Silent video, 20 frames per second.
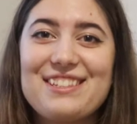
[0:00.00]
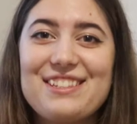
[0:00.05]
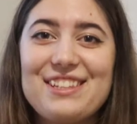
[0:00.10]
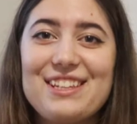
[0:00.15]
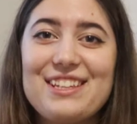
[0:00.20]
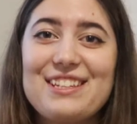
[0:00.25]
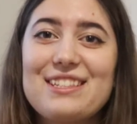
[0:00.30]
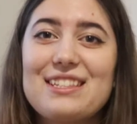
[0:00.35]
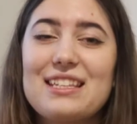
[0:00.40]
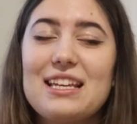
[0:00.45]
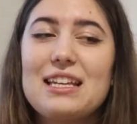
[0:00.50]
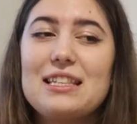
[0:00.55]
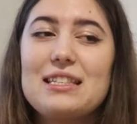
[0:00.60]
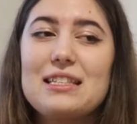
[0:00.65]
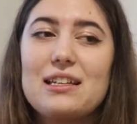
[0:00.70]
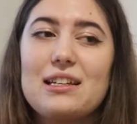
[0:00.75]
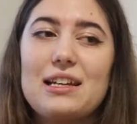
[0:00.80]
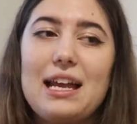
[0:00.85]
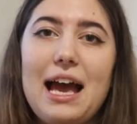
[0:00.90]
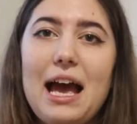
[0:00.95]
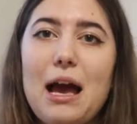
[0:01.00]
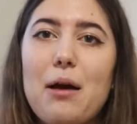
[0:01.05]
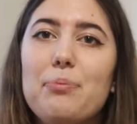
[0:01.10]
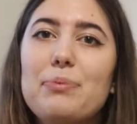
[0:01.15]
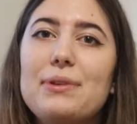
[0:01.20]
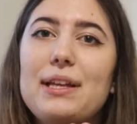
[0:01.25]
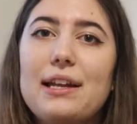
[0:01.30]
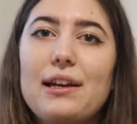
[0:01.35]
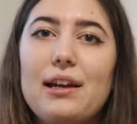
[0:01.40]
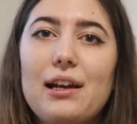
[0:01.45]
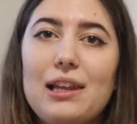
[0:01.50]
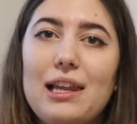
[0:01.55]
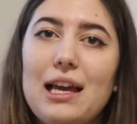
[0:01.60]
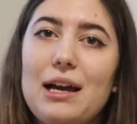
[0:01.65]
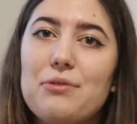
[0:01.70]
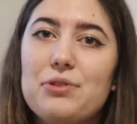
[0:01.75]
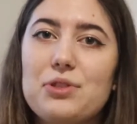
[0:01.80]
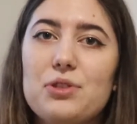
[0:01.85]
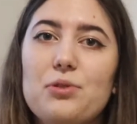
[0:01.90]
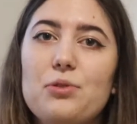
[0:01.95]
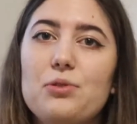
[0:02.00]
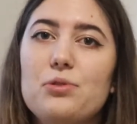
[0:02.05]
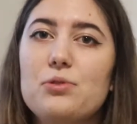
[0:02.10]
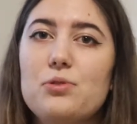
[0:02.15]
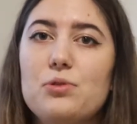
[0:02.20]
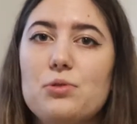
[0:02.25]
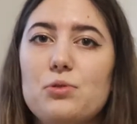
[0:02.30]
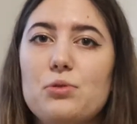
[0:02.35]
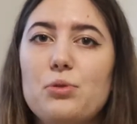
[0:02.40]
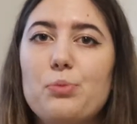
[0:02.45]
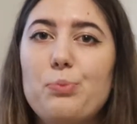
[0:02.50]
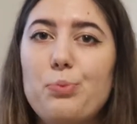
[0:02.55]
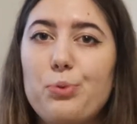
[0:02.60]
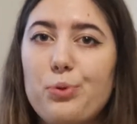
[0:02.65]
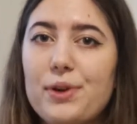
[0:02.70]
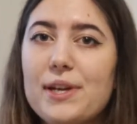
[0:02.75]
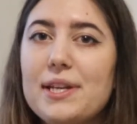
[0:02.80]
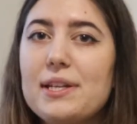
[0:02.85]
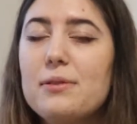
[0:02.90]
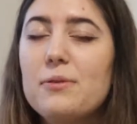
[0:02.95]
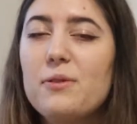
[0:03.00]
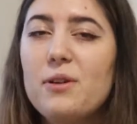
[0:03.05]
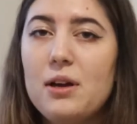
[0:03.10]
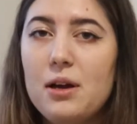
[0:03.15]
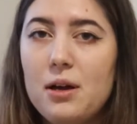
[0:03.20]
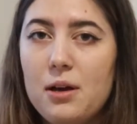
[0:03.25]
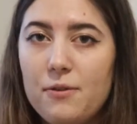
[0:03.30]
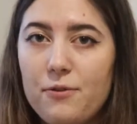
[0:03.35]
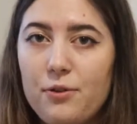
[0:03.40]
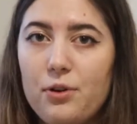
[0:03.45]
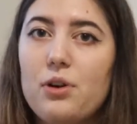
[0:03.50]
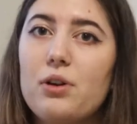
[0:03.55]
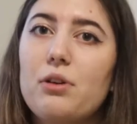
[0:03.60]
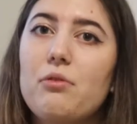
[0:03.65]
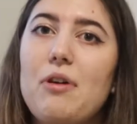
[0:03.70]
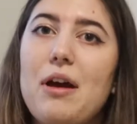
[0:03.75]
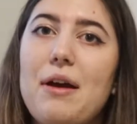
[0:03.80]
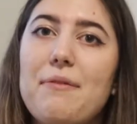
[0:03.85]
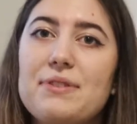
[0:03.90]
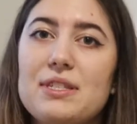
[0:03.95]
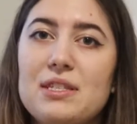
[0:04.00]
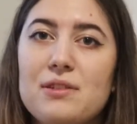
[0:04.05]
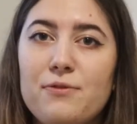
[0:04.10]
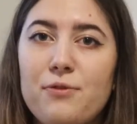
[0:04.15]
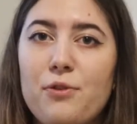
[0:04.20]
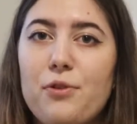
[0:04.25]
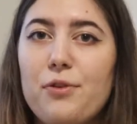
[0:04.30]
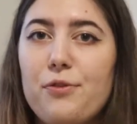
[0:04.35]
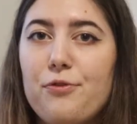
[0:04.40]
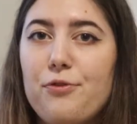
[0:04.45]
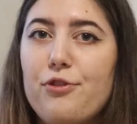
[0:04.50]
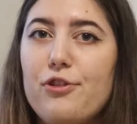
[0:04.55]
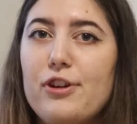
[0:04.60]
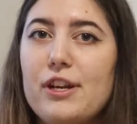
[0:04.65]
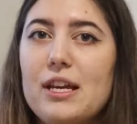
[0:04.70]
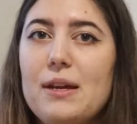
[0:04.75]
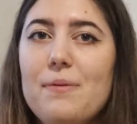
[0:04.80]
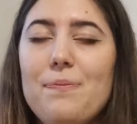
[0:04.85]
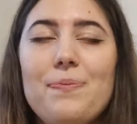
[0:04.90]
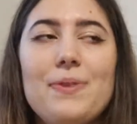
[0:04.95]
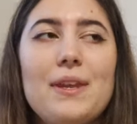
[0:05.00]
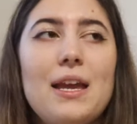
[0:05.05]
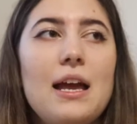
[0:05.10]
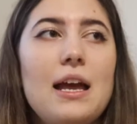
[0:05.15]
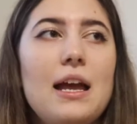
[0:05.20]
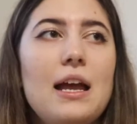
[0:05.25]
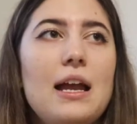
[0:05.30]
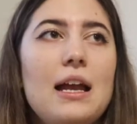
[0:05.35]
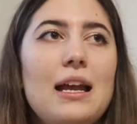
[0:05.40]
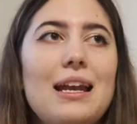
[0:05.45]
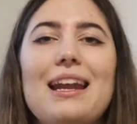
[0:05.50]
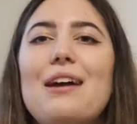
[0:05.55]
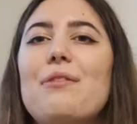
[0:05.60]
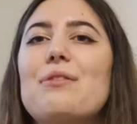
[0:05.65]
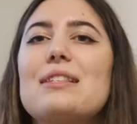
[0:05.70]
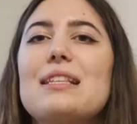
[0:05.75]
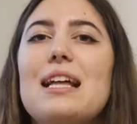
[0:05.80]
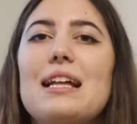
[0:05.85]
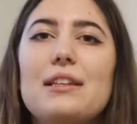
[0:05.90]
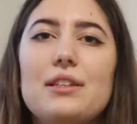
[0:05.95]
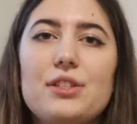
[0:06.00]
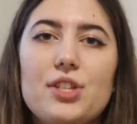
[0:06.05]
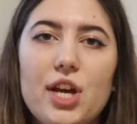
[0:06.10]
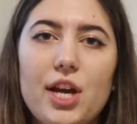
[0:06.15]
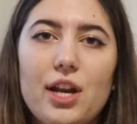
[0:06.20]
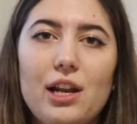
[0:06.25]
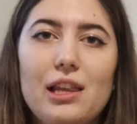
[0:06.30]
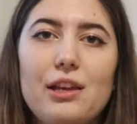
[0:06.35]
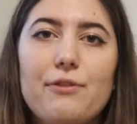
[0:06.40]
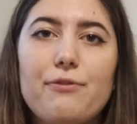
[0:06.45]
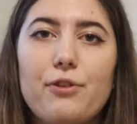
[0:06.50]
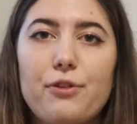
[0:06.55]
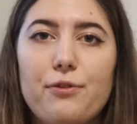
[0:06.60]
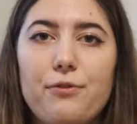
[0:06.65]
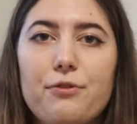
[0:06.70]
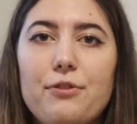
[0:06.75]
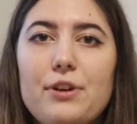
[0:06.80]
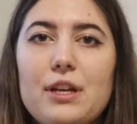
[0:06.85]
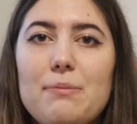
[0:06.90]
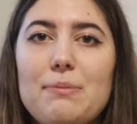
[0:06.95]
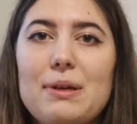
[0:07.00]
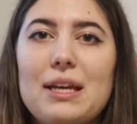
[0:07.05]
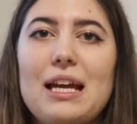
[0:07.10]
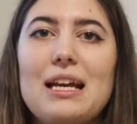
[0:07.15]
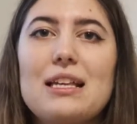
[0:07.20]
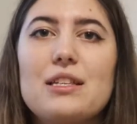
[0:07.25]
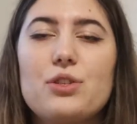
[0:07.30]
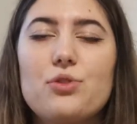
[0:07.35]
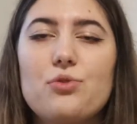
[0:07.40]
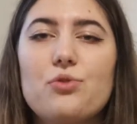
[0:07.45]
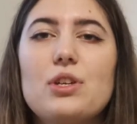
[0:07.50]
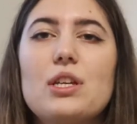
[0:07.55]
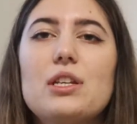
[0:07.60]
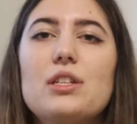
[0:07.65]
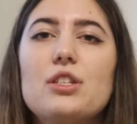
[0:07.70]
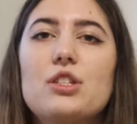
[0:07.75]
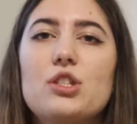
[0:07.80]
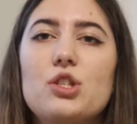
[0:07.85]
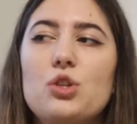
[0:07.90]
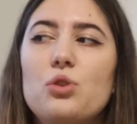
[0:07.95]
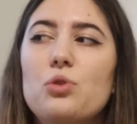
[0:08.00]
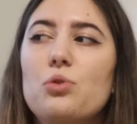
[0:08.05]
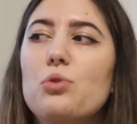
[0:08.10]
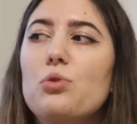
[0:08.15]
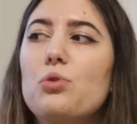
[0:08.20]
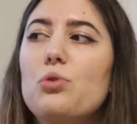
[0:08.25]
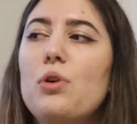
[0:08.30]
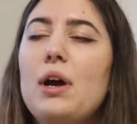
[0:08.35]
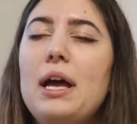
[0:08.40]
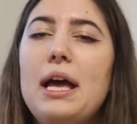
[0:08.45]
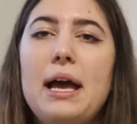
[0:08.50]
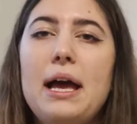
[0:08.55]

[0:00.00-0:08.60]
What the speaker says: it is. It's an app that allows you to print photographs for free. Now it's not entirely for free because you need to